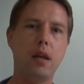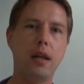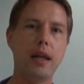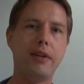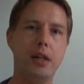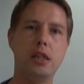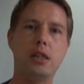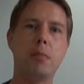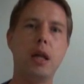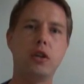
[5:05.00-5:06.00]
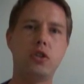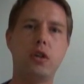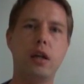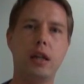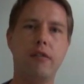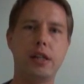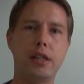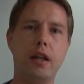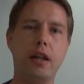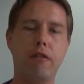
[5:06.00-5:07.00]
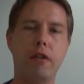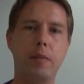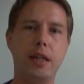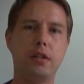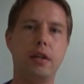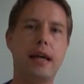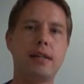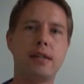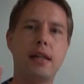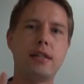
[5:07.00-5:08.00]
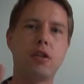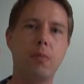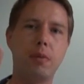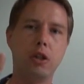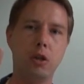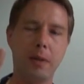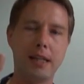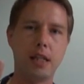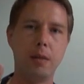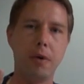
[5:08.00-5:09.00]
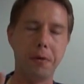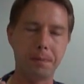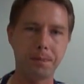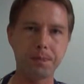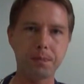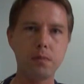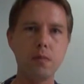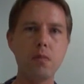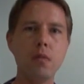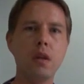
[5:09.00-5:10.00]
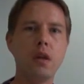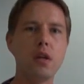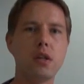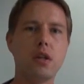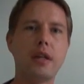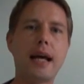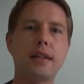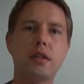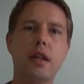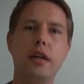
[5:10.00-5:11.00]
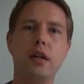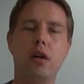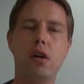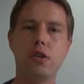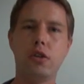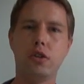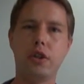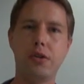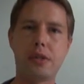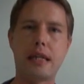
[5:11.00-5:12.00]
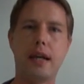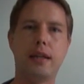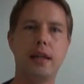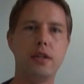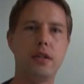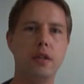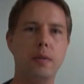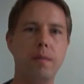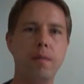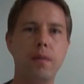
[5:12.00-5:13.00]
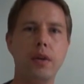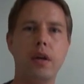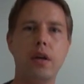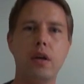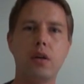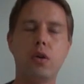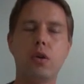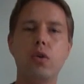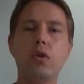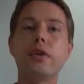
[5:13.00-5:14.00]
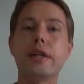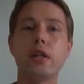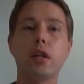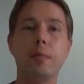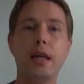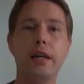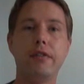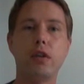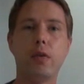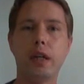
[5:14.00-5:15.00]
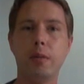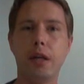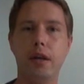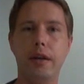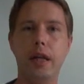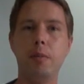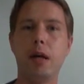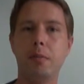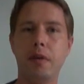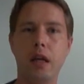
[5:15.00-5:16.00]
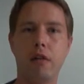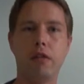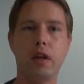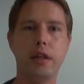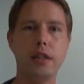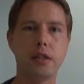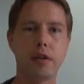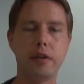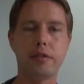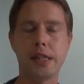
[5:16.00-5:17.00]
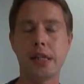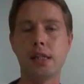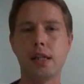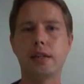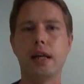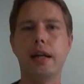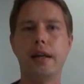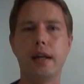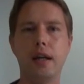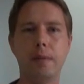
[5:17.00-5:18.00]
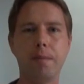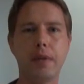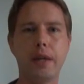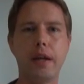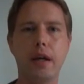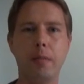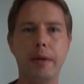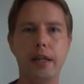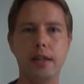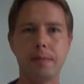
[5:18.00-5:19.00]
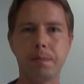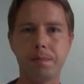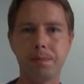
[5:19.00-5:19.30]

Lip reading: levels, blood sugar levels and inflammation as compared to placebo. So that study also shows that there's a good reason to believe that vitamin D might be helpful in insulin resistance and diabetes.